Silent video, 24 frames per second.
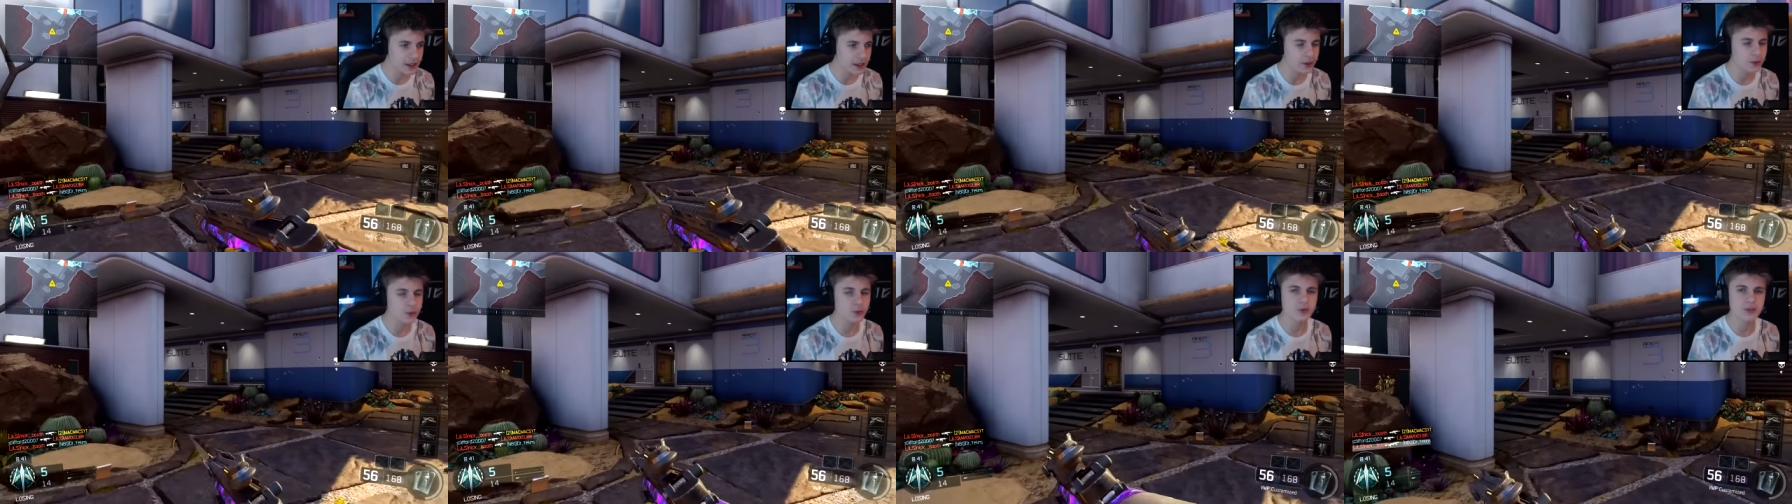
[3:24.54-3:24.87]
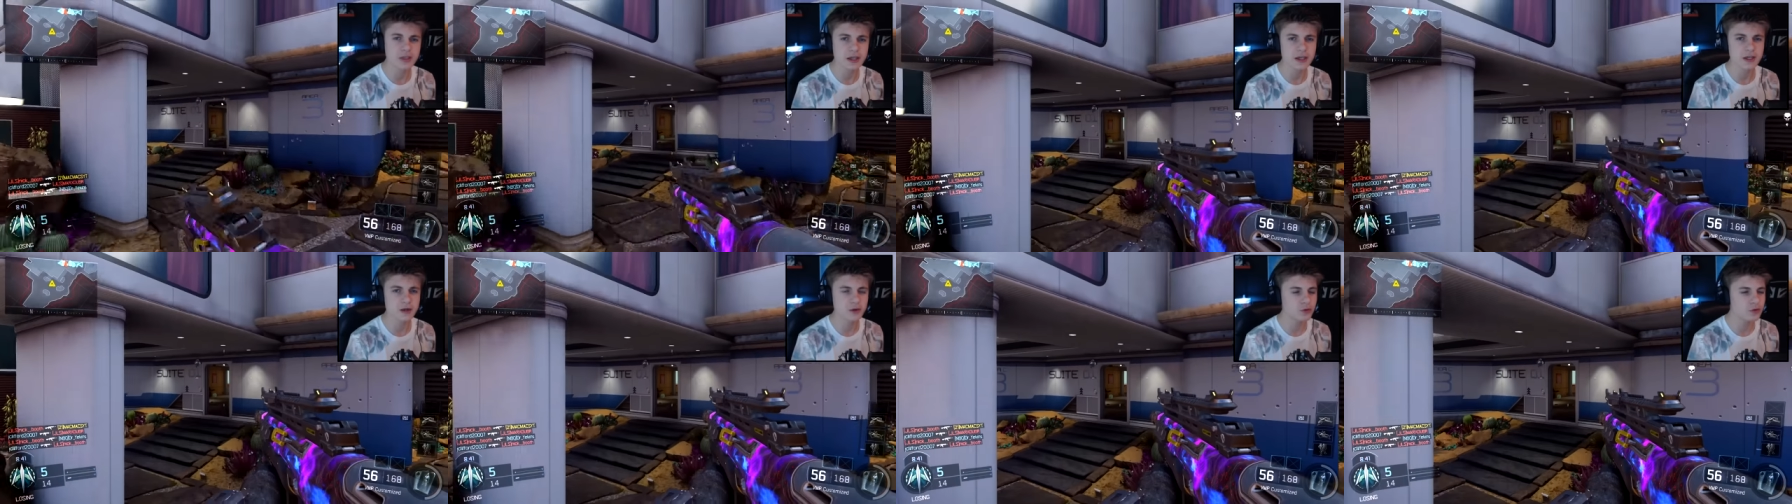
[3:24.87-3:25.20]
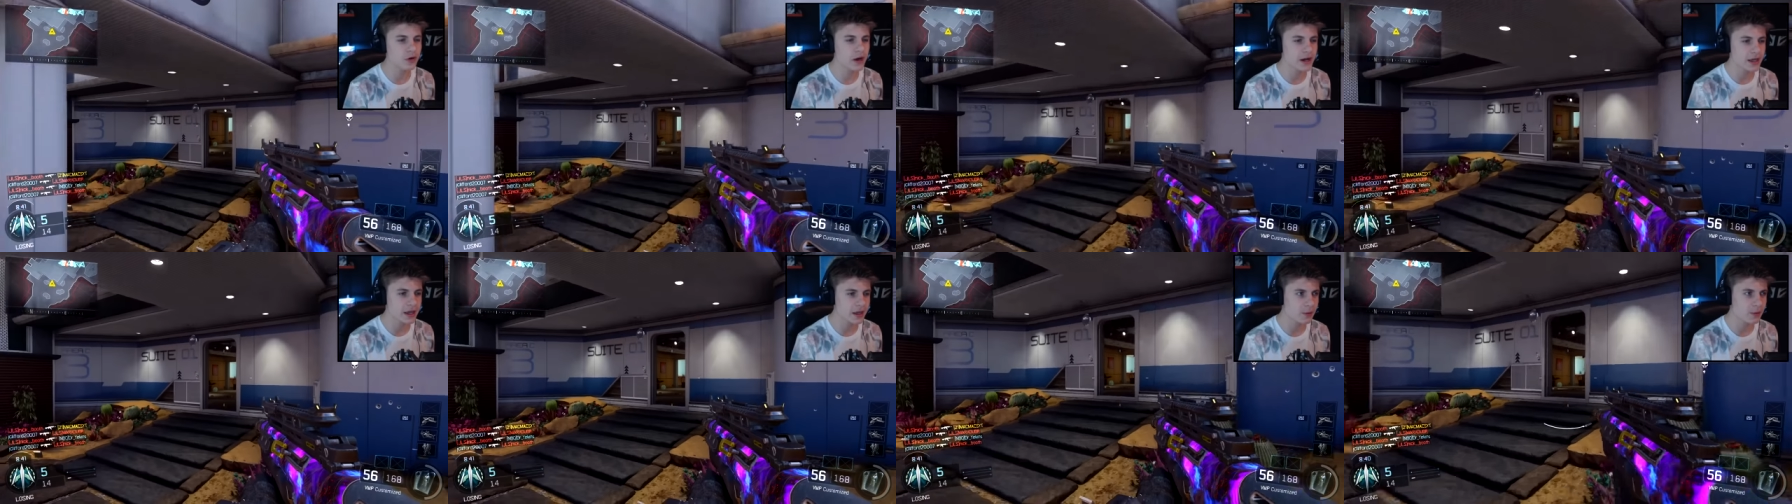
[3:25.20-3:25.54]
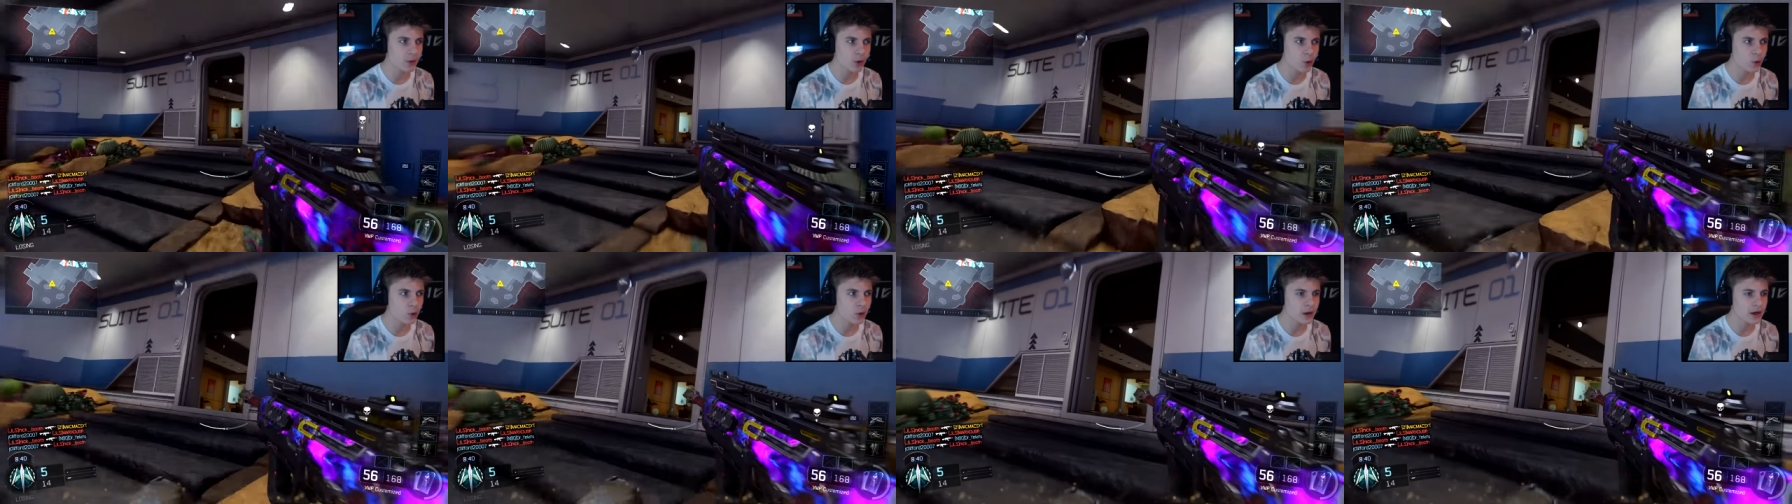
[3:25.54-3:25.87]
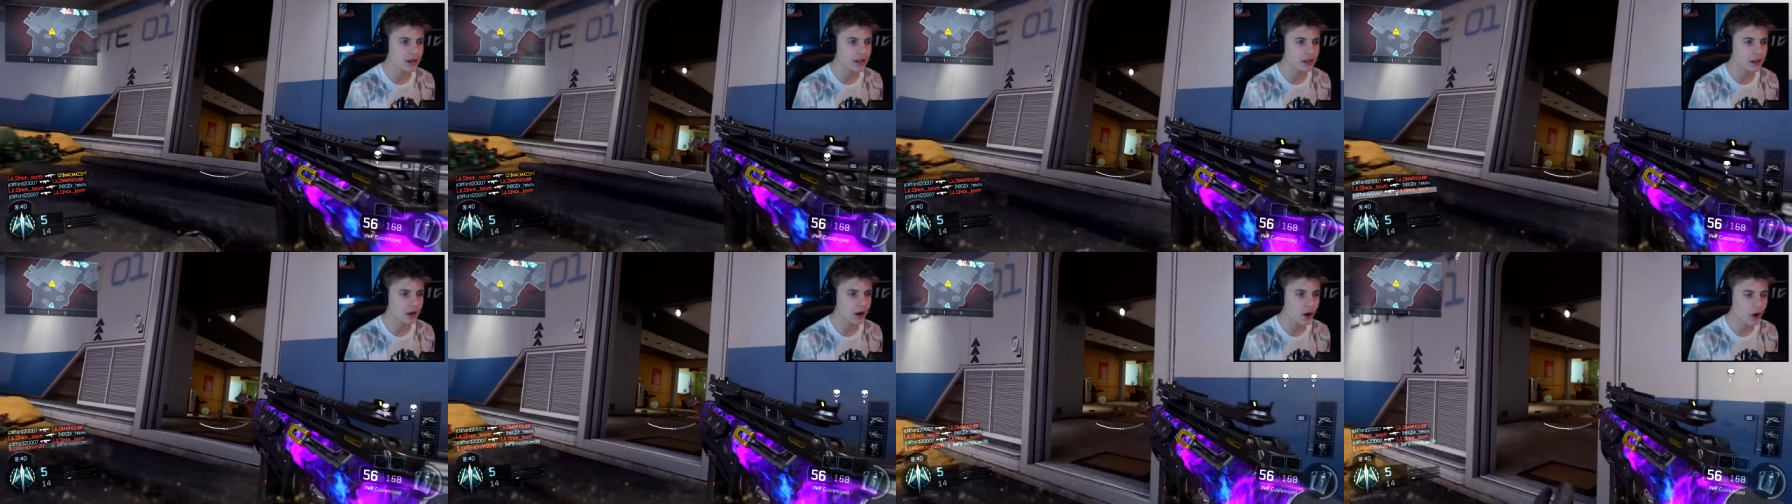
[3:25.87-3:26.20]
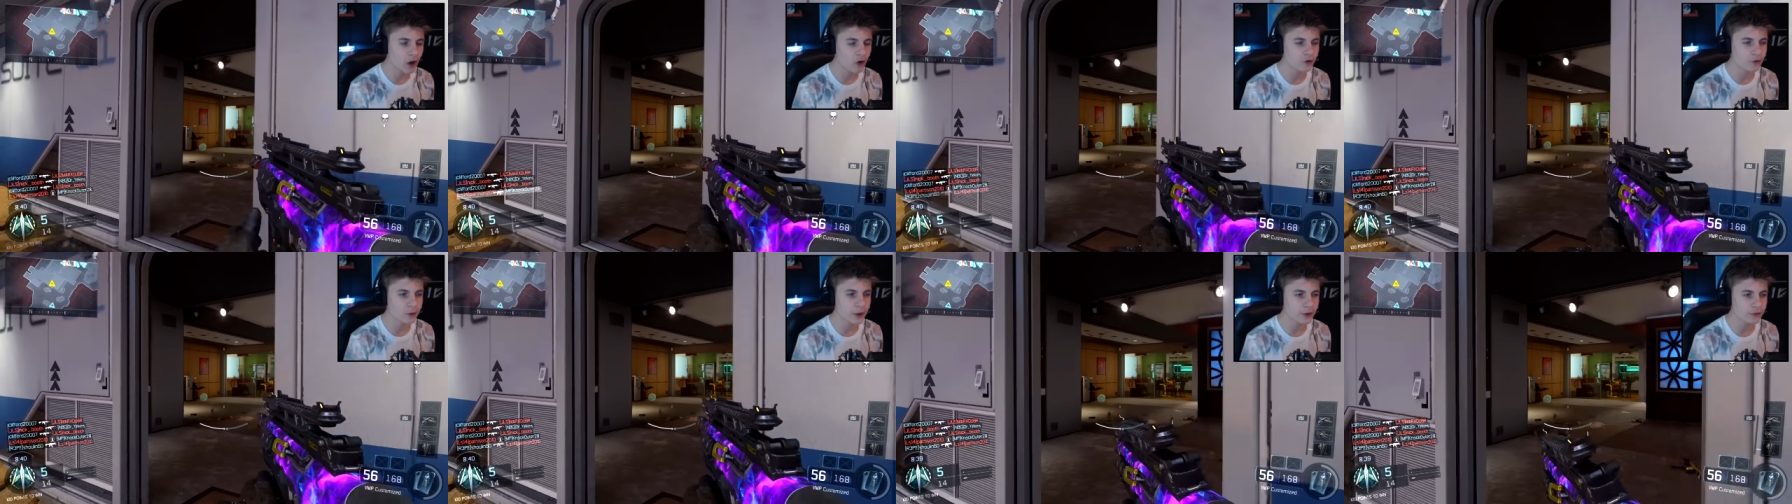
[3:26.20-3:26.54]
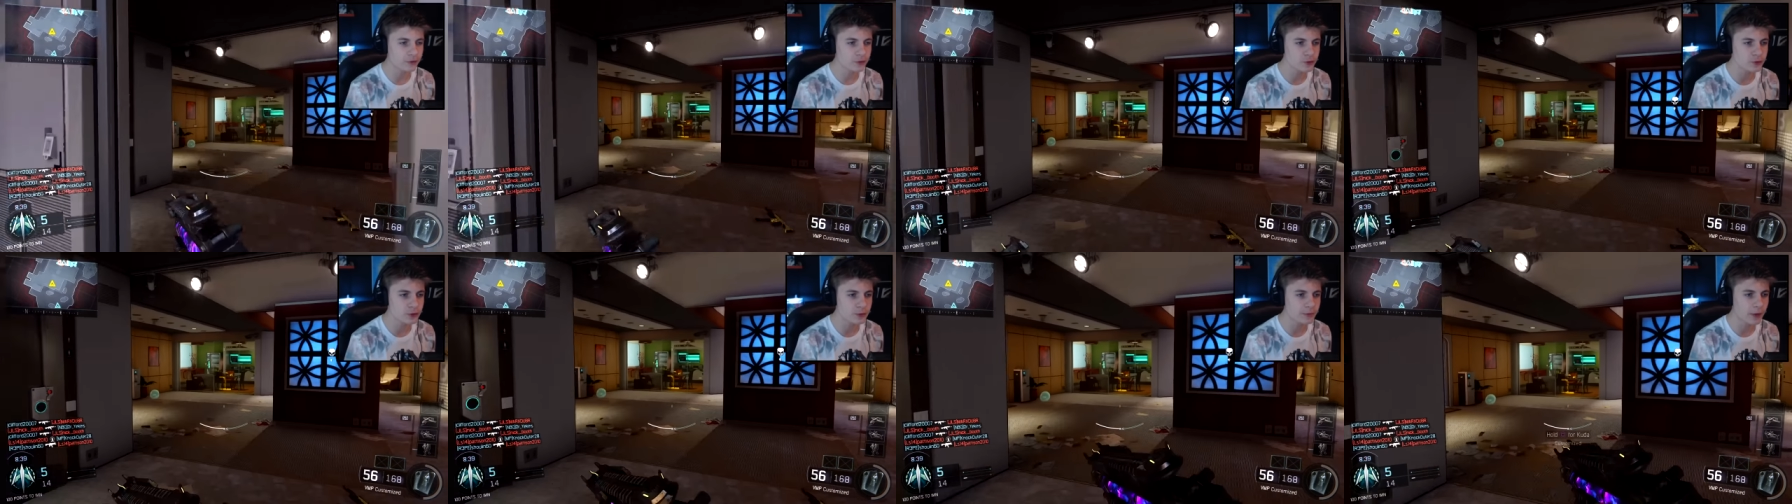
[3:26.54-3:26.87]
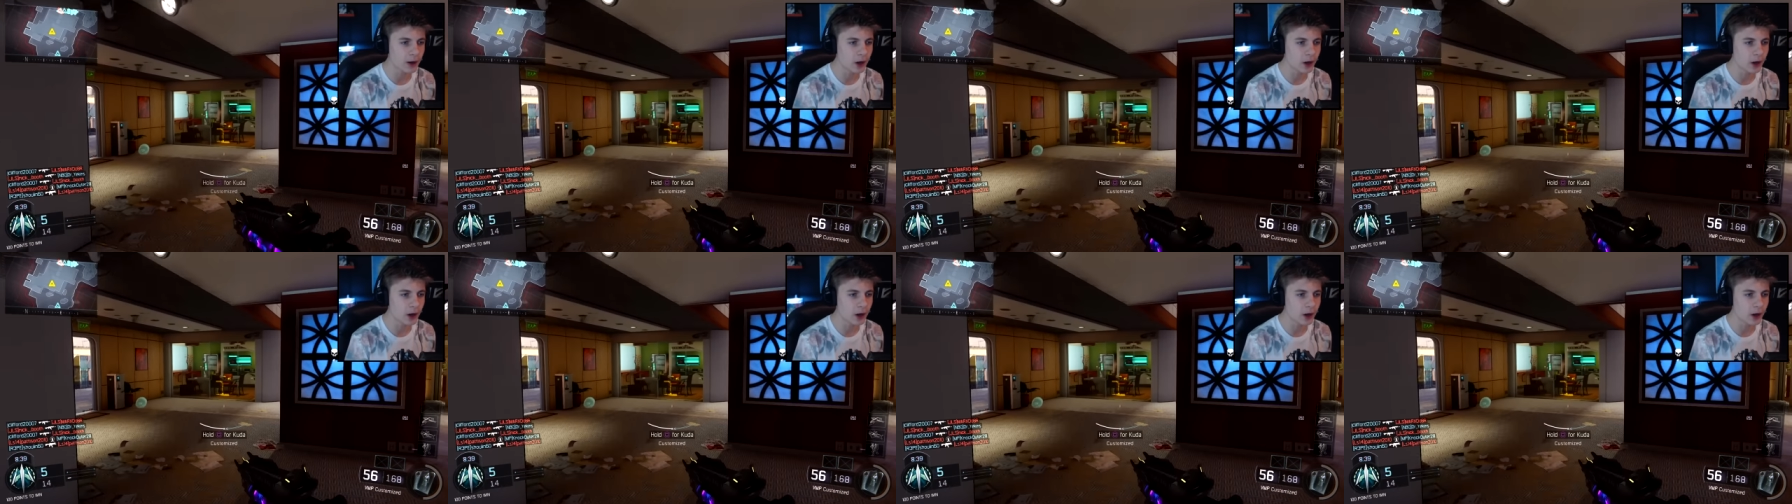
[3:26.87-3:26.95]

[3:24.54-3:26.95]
kills in already, and we're already halfway through the